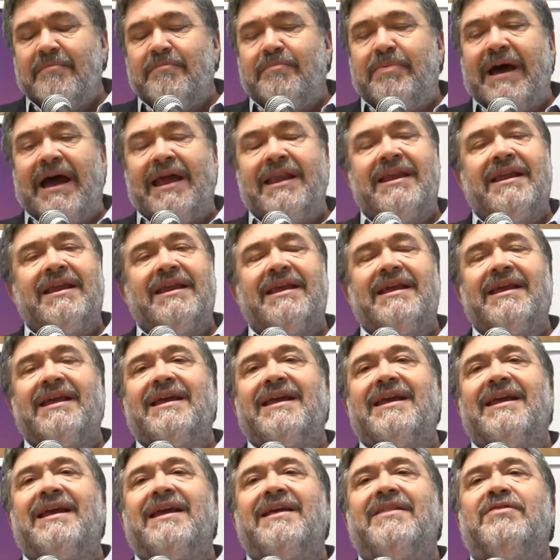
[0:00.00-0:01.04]
But
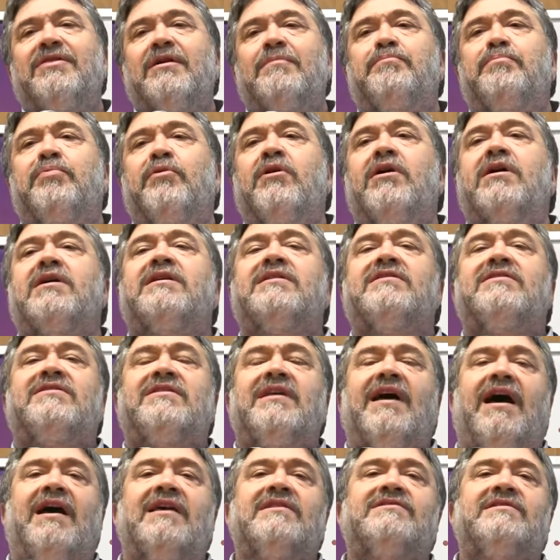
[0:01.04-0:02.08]
the book
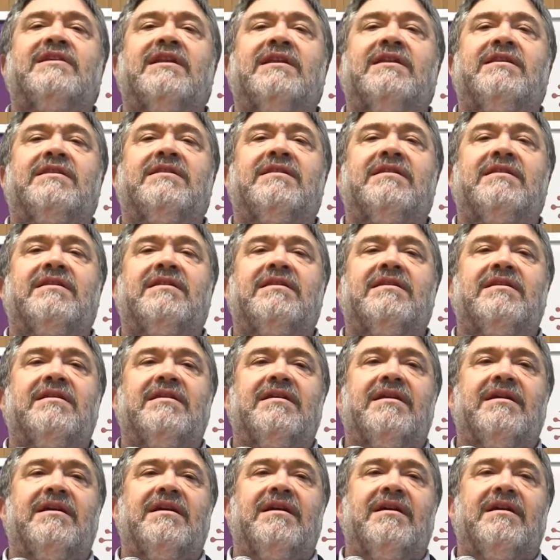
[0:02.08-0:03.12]
doesn't
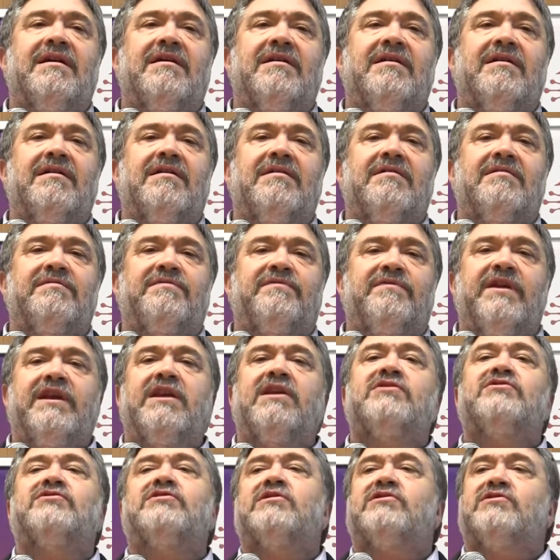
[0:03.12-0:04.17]

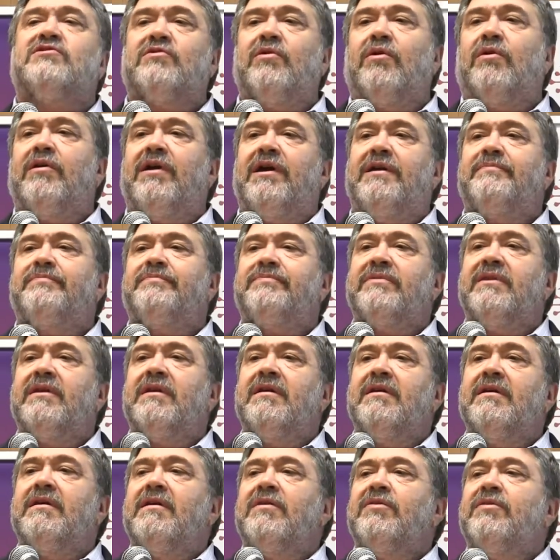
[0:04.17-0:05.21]
finish the story.
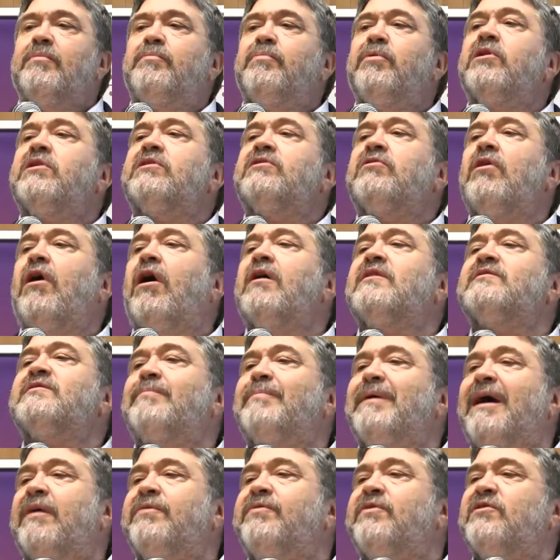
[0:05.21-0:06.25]
The book talks
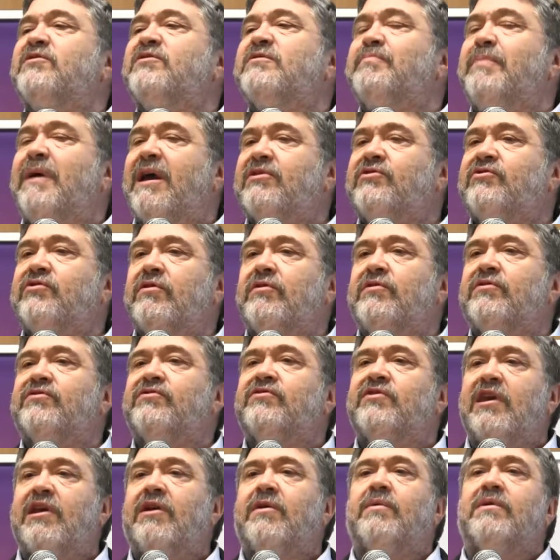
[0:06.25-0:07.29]
about the special
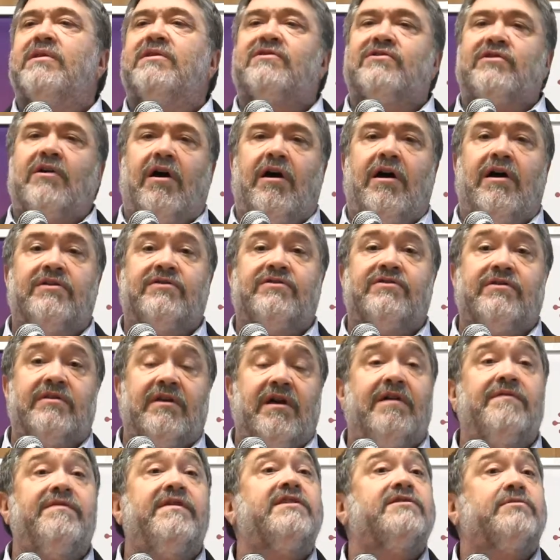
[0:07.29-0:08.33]
secret sauce
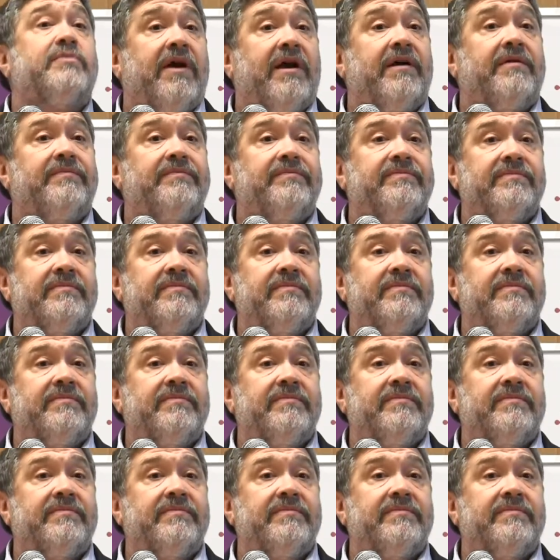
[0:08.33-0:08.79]
of Israel,